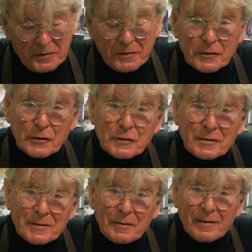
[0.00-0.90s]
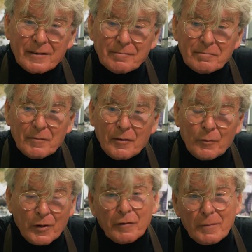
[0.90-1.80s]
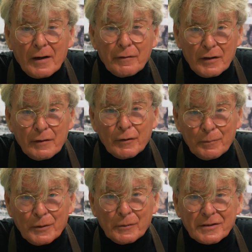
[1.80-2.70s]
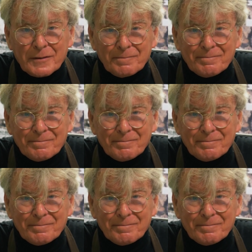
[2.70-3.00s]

This is one of my favourite boots.